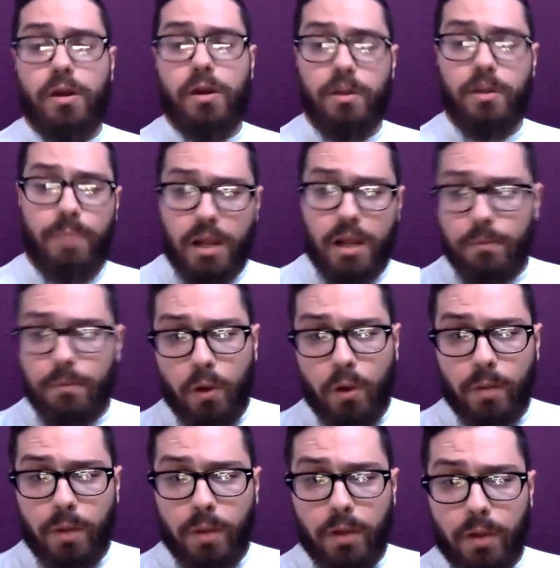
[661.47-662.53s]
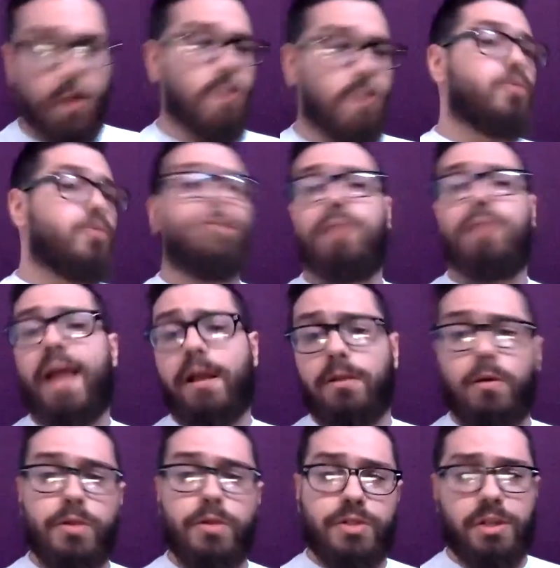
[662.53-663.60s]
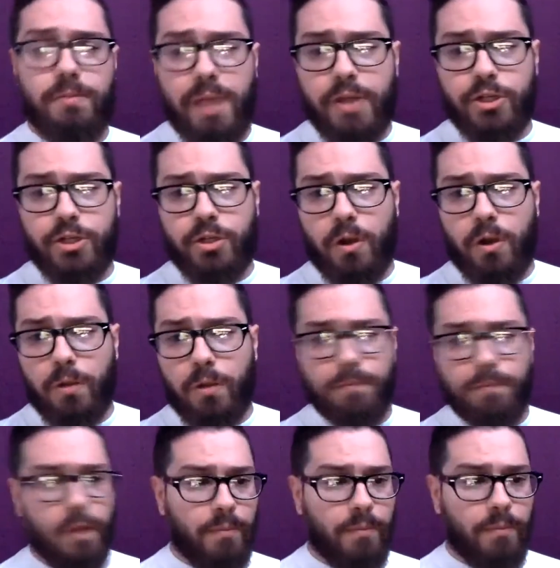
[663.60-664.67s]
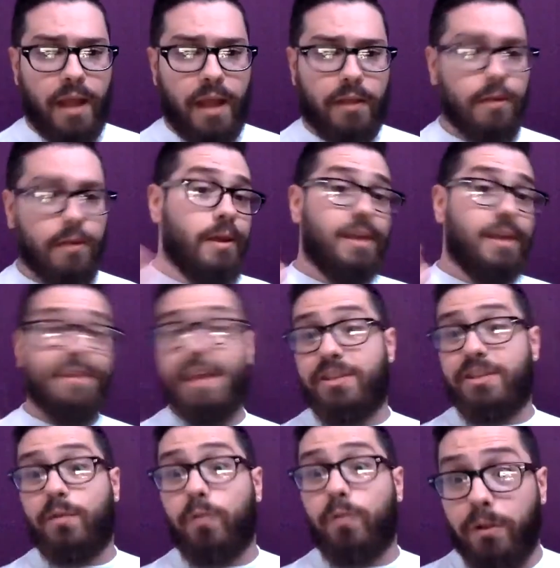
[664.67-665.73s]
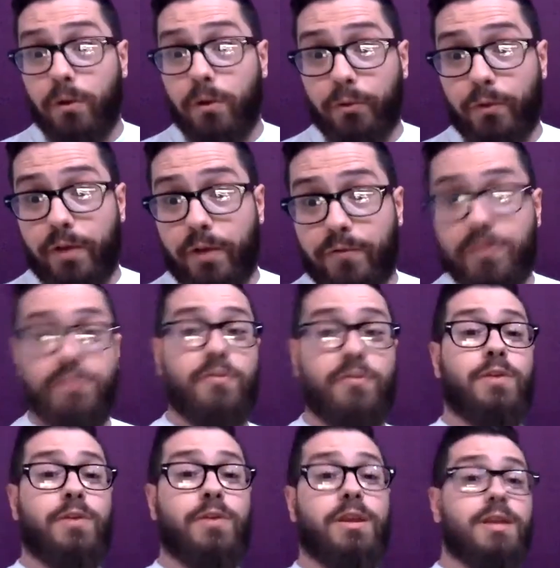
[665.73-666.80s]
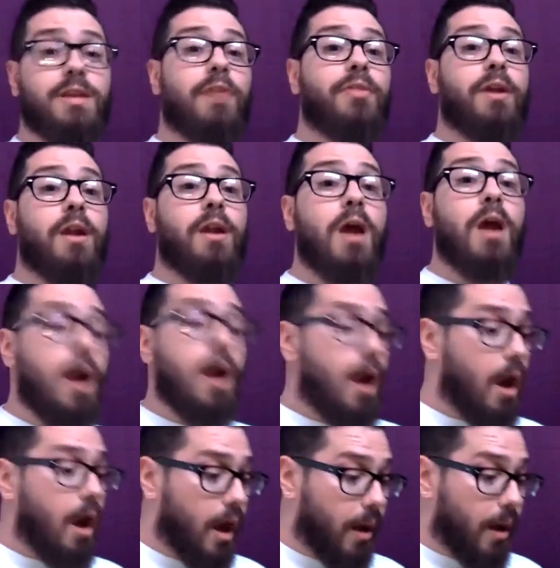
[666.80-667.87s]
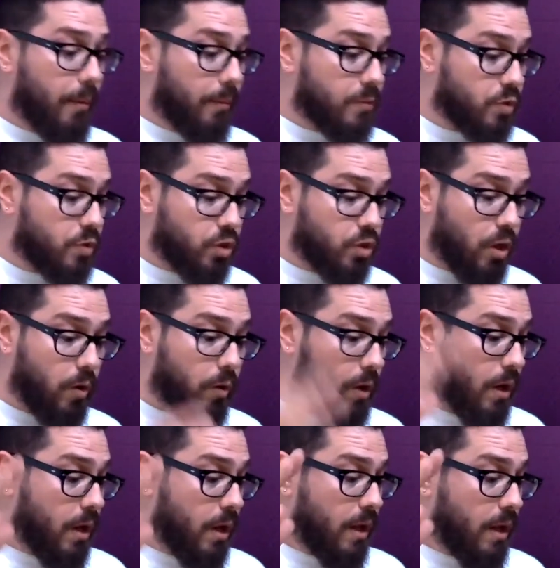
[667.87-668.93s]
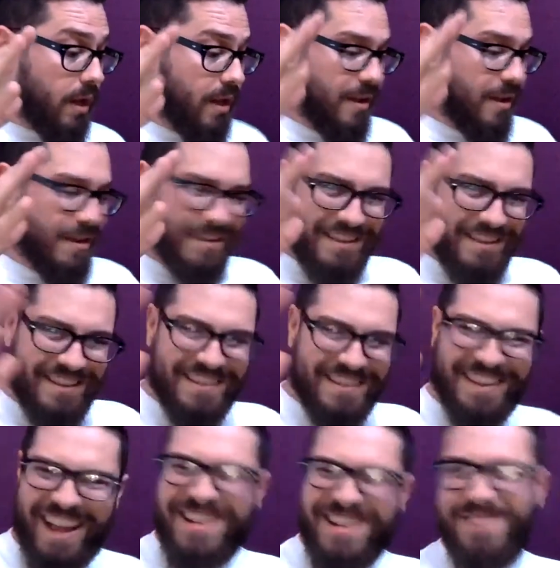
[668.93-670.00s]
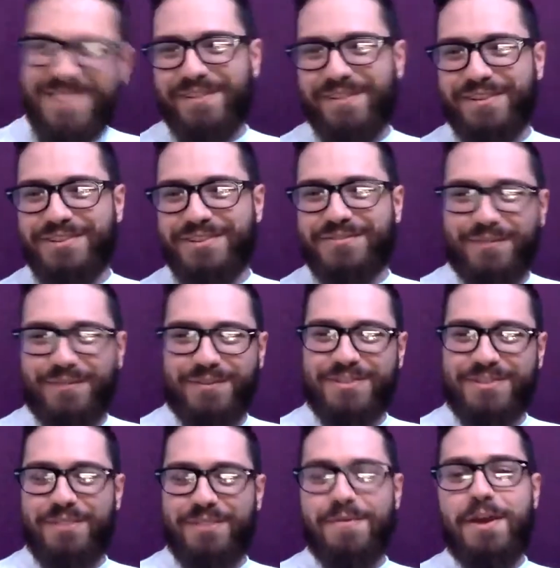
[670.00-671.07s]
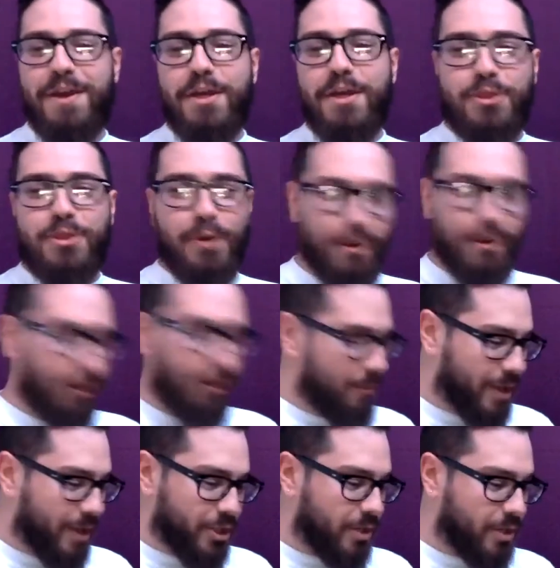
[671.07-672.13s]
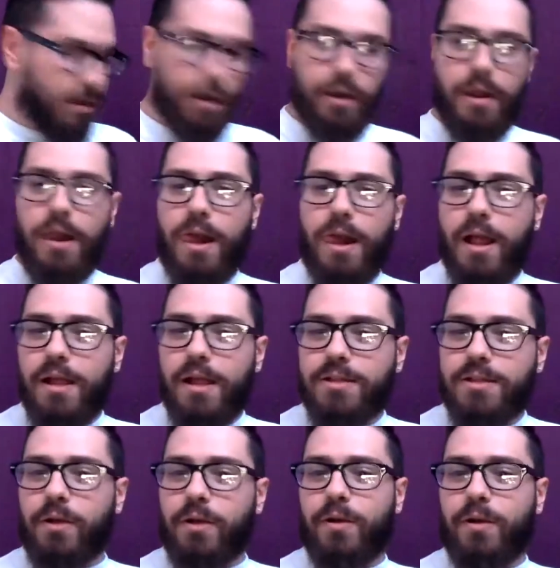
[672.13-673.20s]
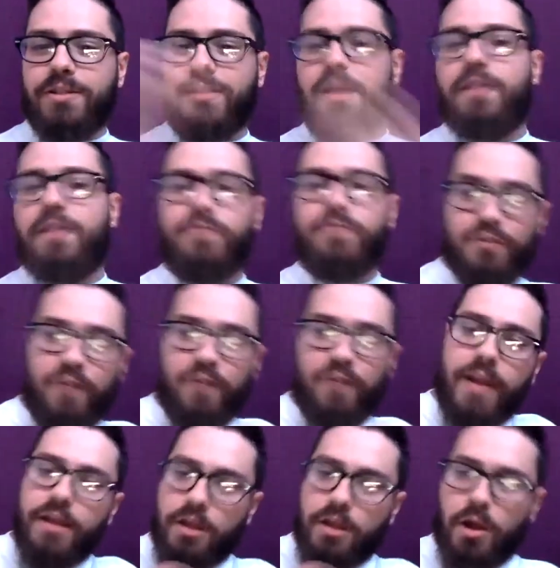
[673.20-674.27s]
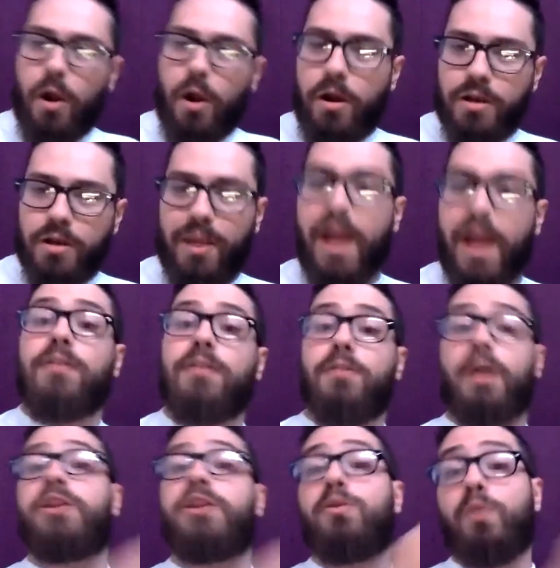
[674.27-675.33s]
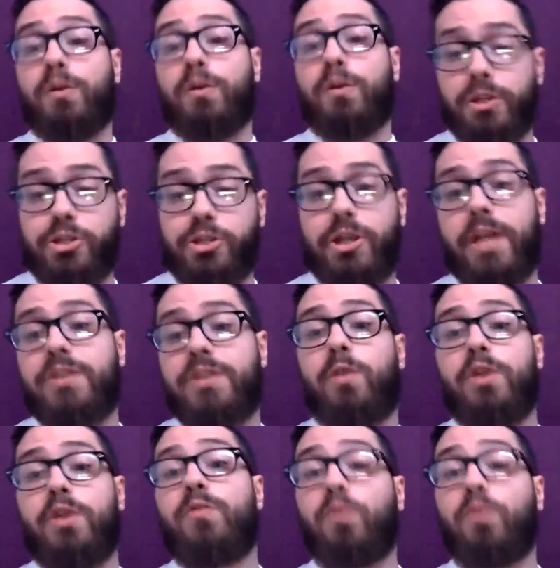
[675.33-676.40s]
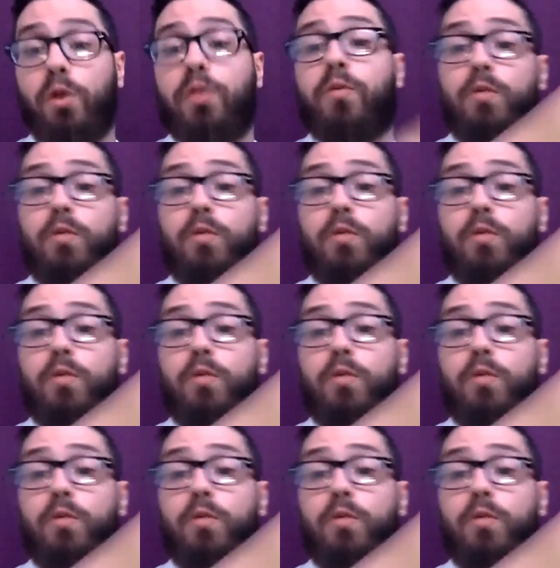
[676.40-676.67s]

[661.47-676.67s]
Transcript: and a pack of Pokemon cards, or a Black Lotus and a Magic card pack. That's a real old reference for you kids out there. So I can't believe I just referenced a 30-year-old Magic card. So instead of just finding a card in a pack like you would with a chase, where you look through